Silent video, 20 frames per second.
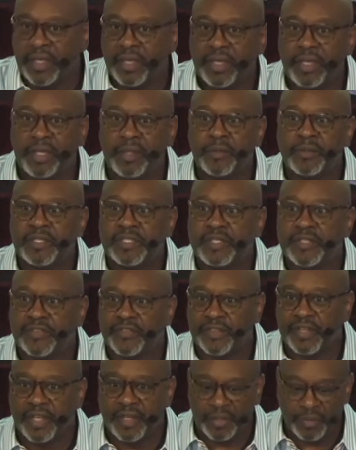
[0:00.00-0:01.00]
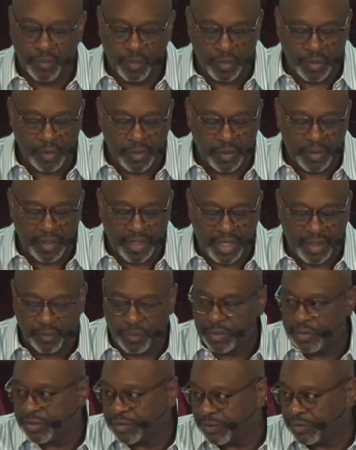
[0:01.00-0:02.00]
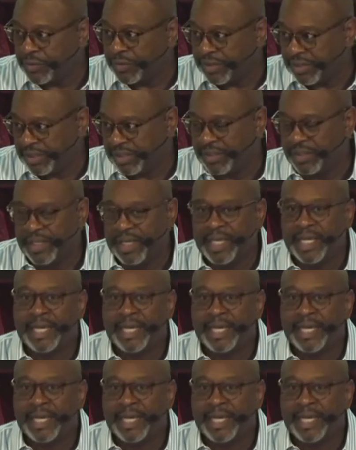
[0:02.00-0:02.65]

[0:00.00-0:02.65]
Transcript: Here's the second word I want you to get.